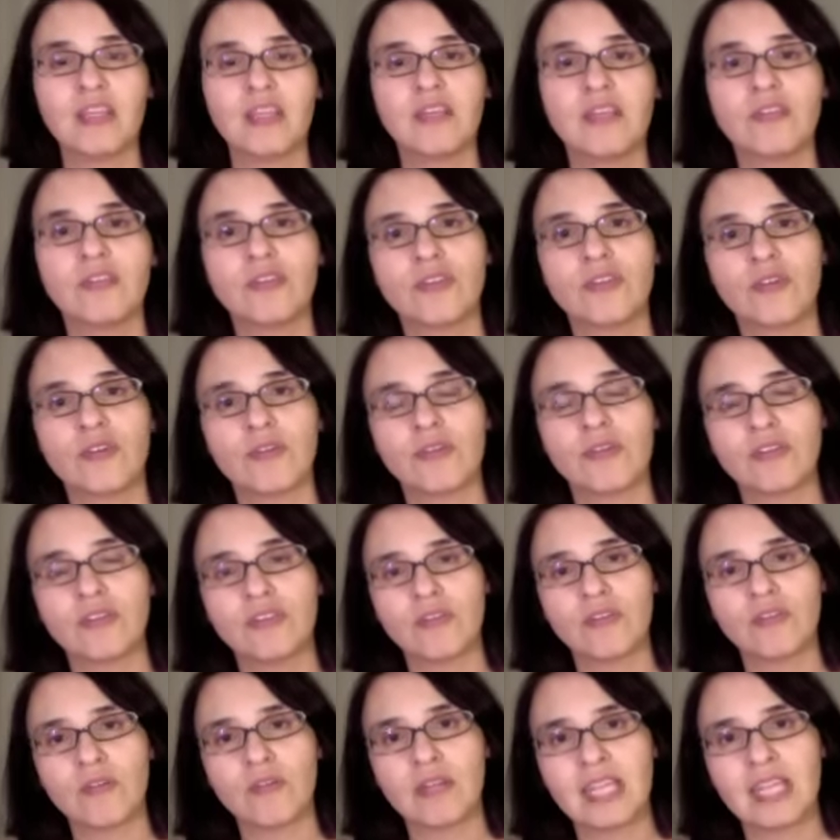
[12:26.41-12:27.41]
So the
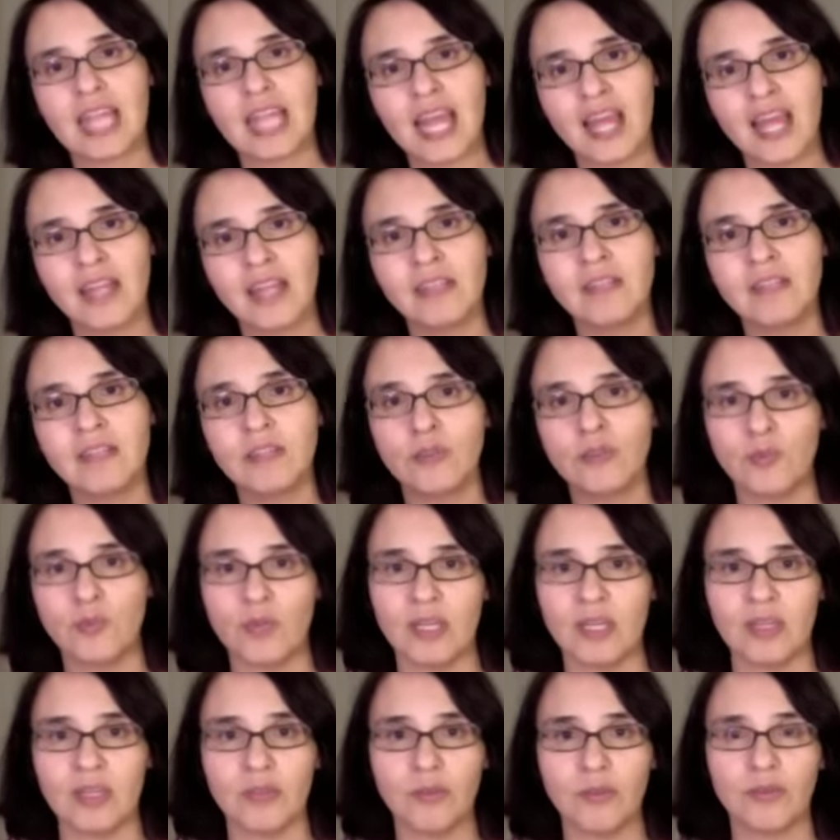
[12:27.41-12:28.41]
story ends
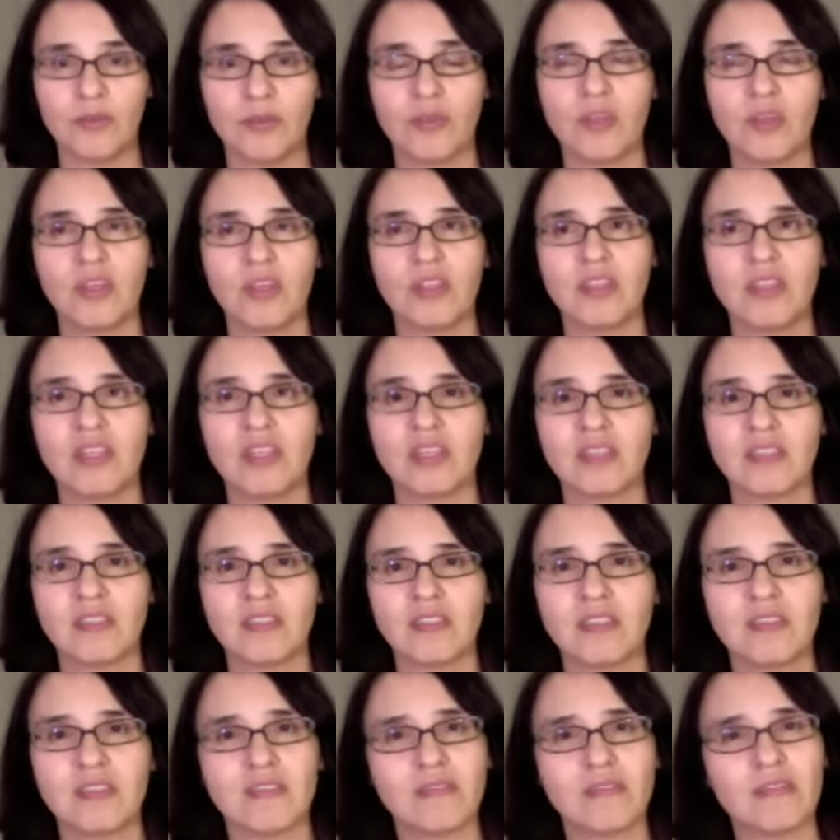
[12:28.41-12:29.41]
with
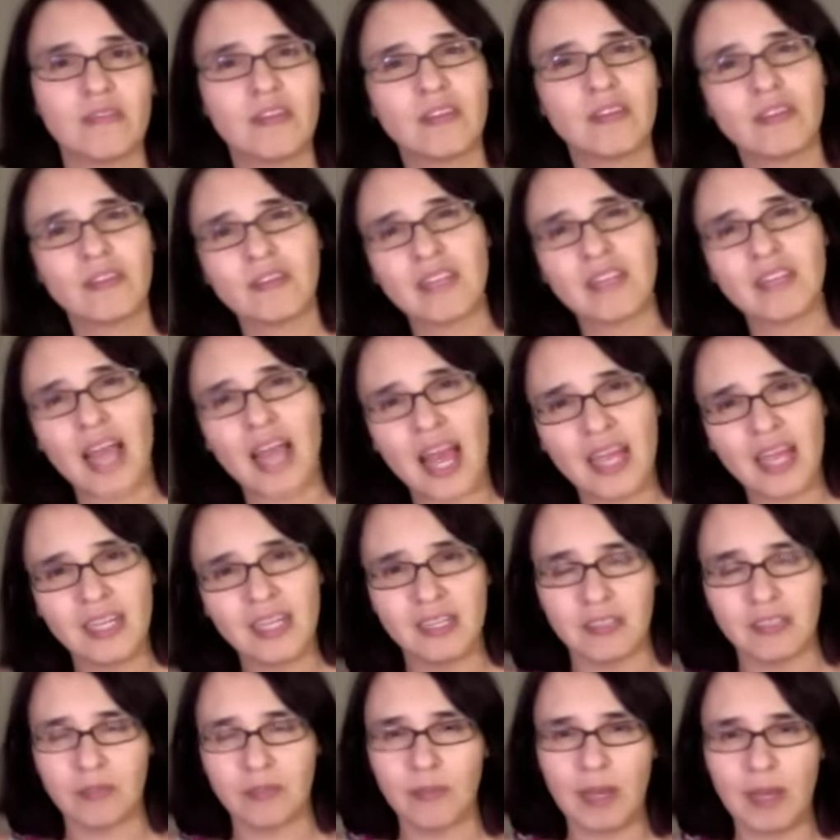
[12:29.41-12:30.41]
this
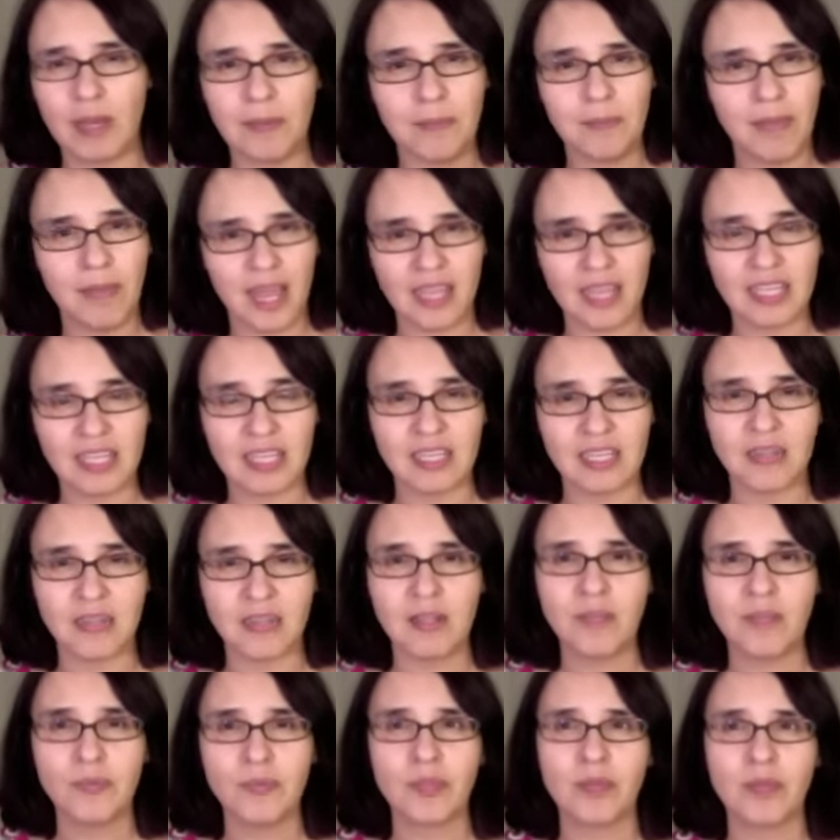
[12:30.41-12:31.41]
sadness about Maggie,
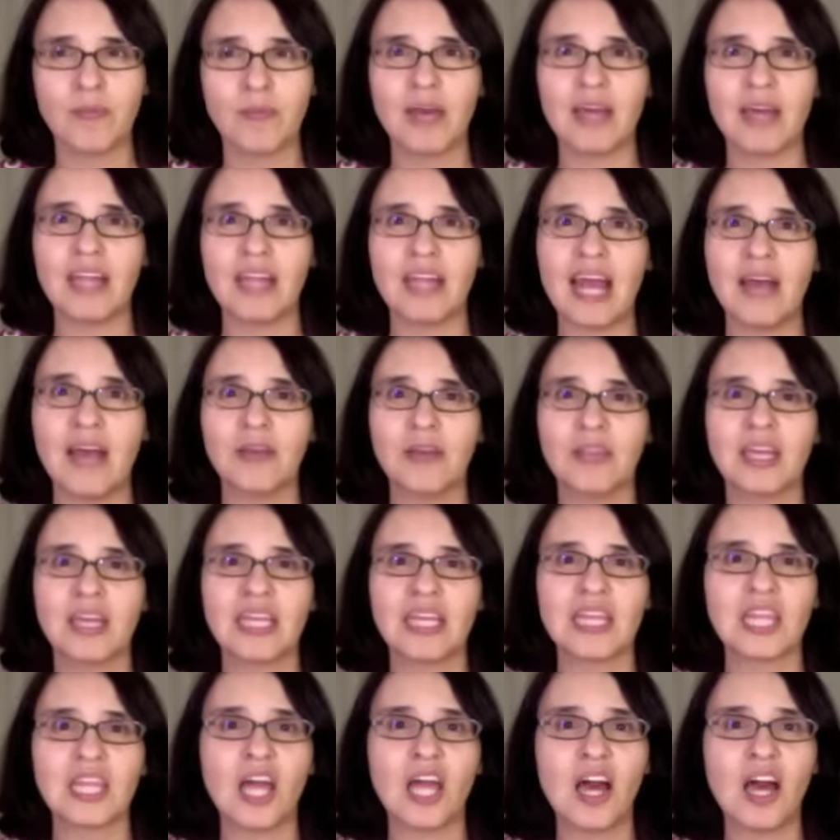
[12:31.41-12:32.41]
about how they
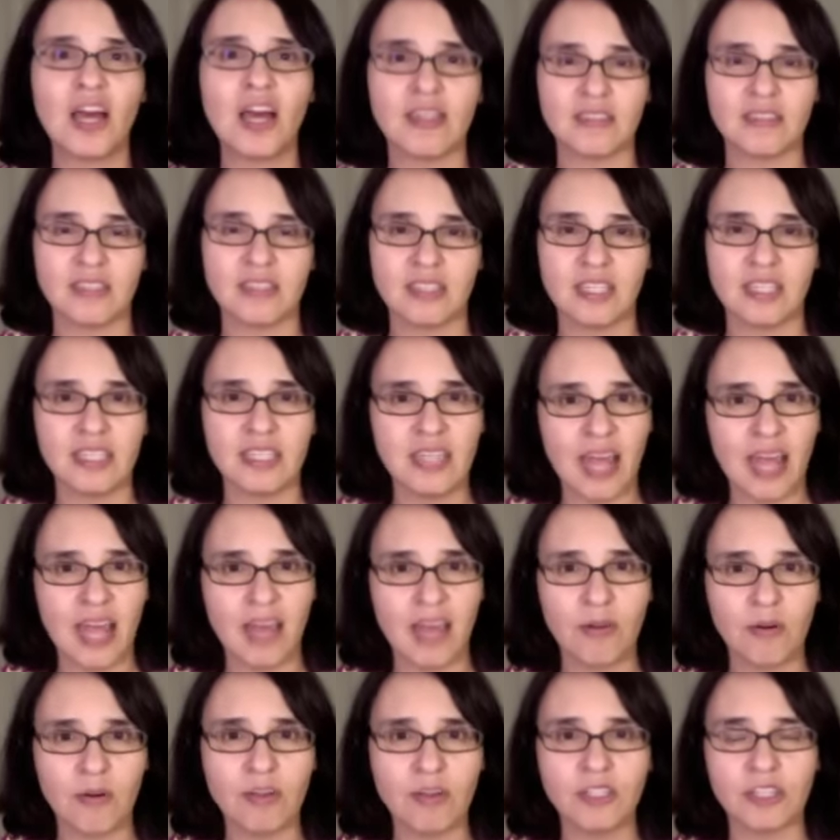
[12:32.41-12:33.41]
lost in
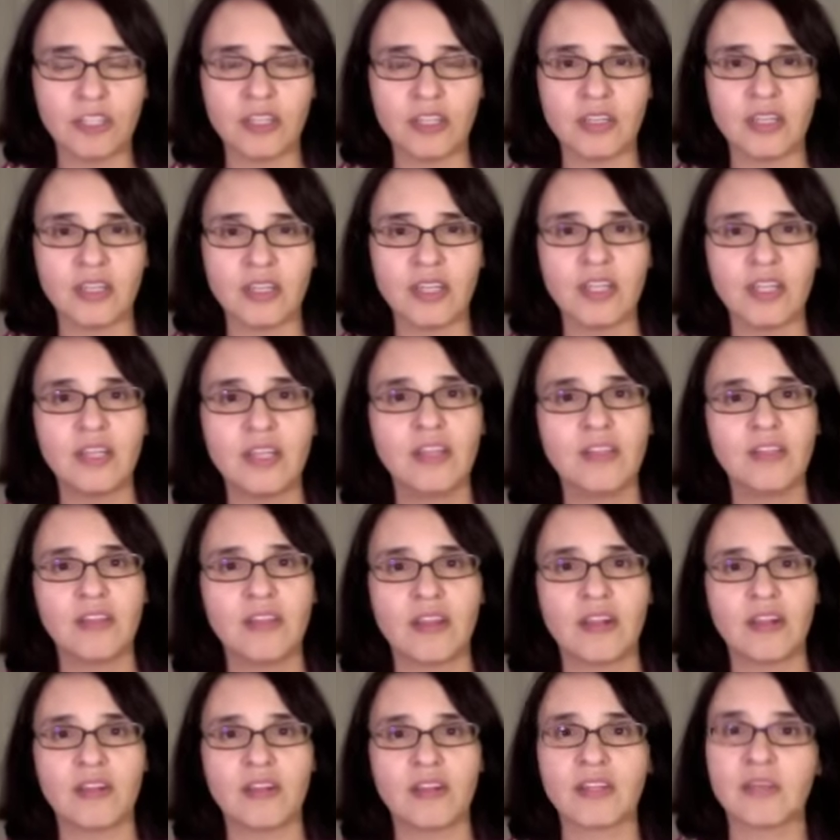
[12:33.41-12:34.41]
that orchard
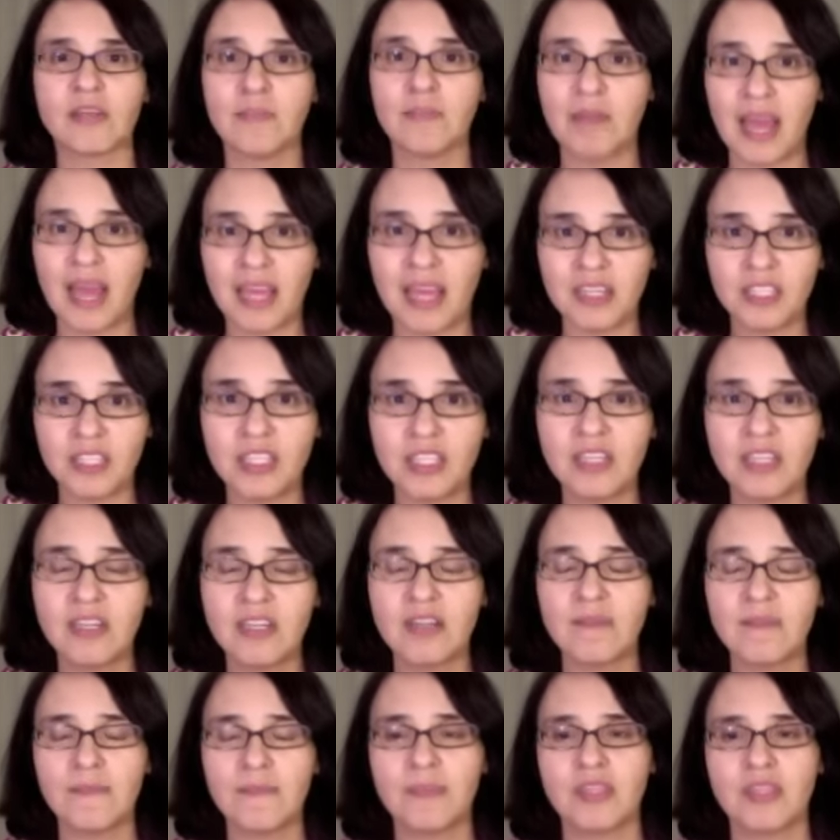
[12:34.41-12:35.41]
their compassion,
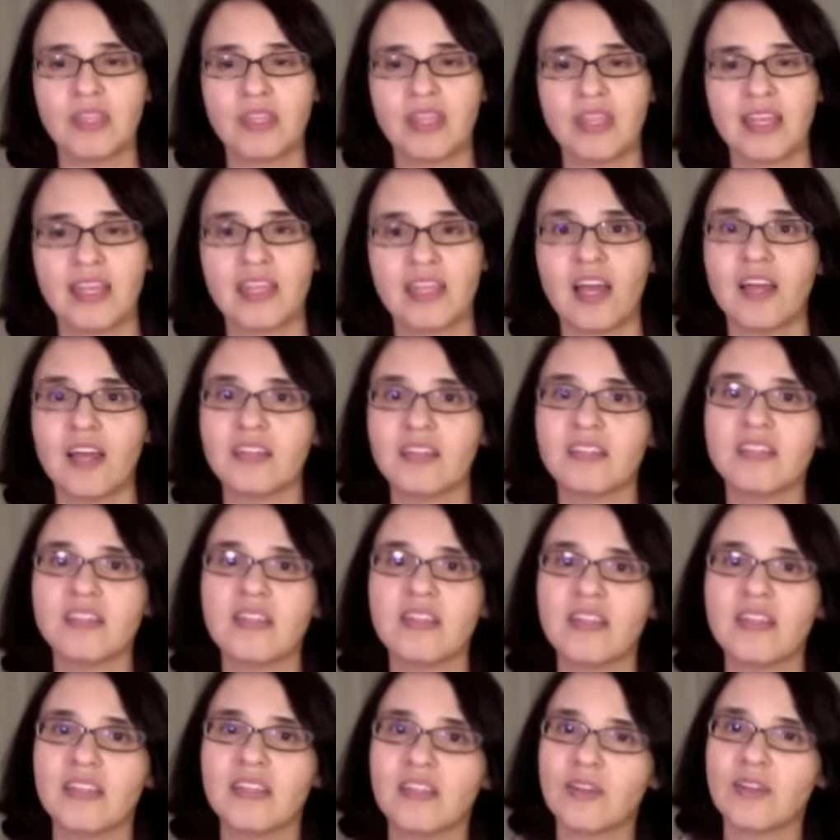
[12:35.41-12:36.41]
they lost
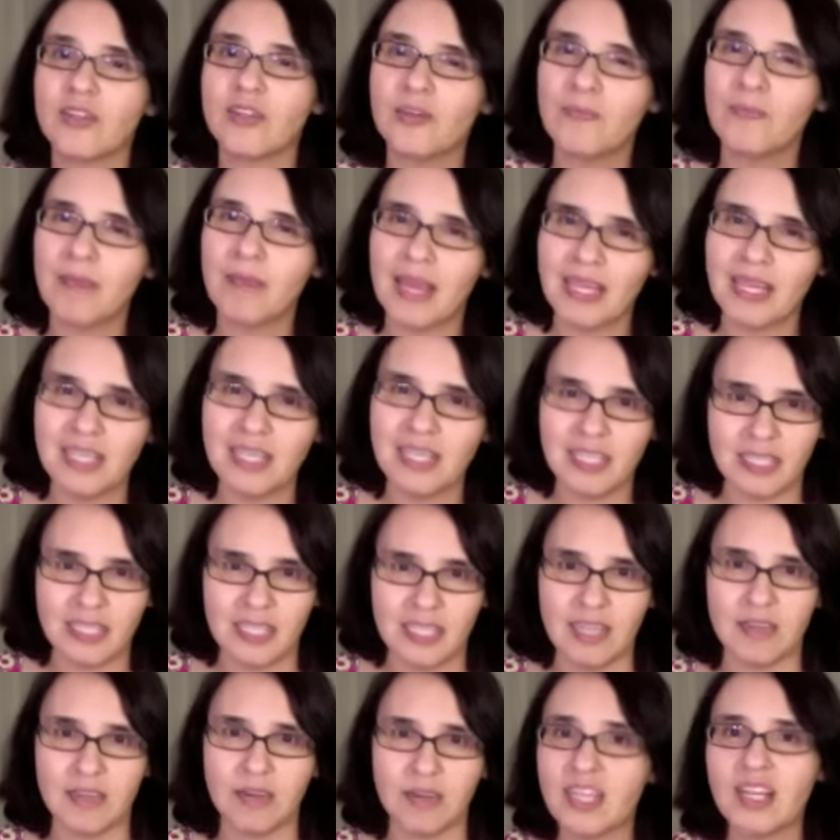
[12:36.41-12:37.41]
their
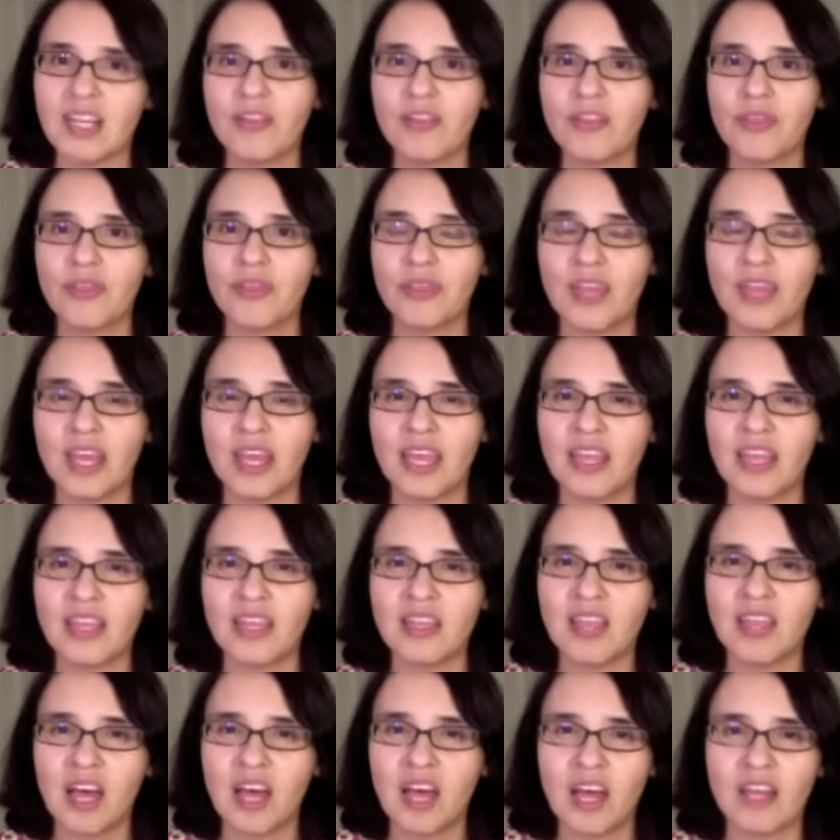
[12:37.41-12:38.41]
humanity, they
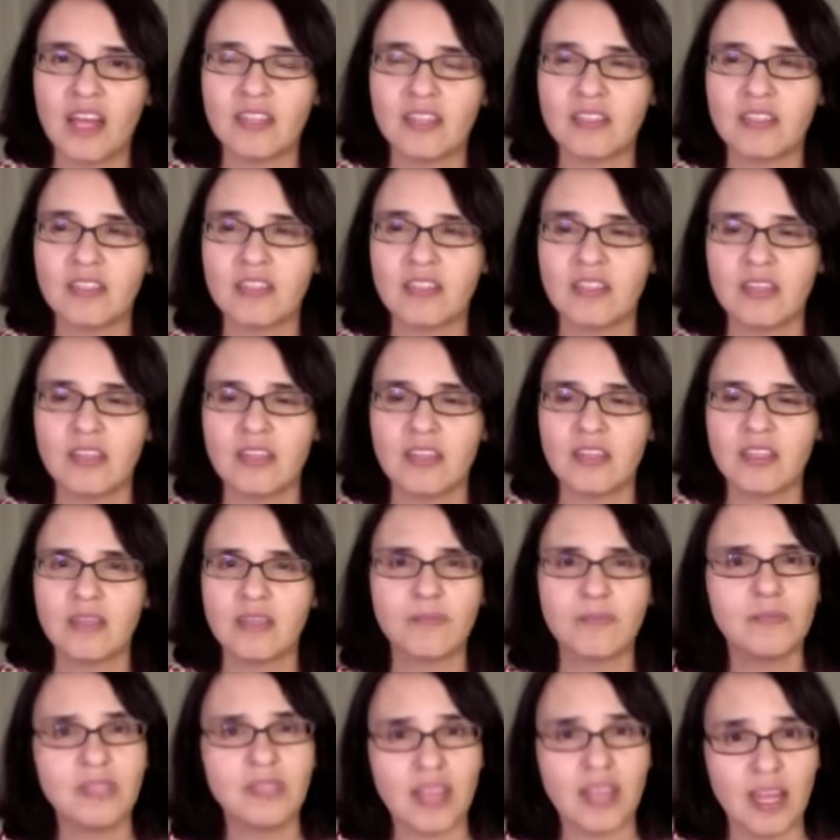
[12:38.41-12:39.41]
lost
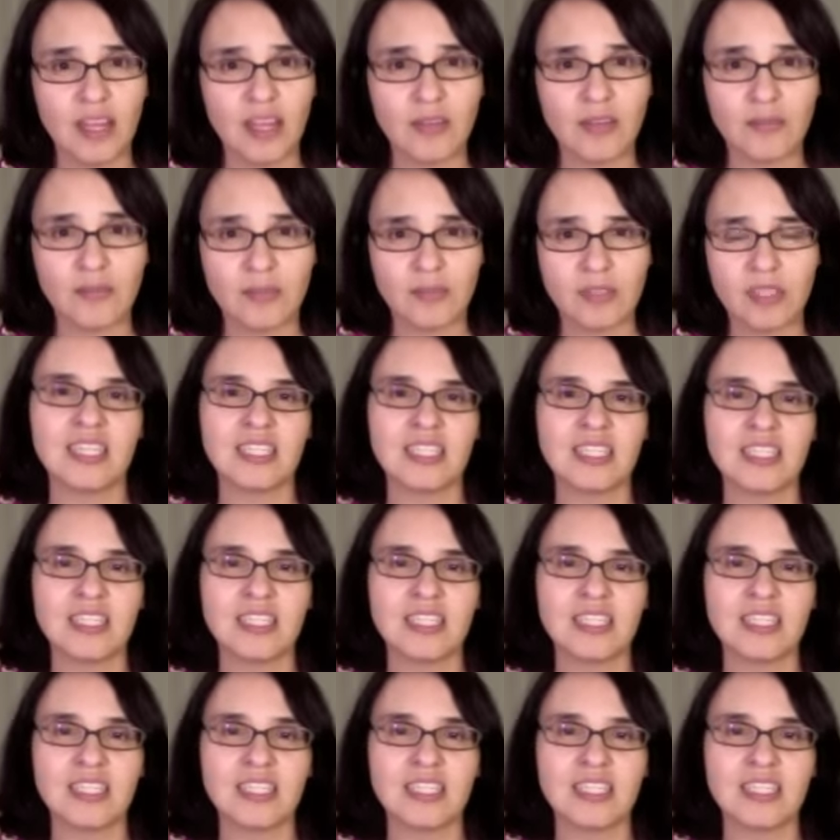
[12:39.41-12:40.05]
themselves.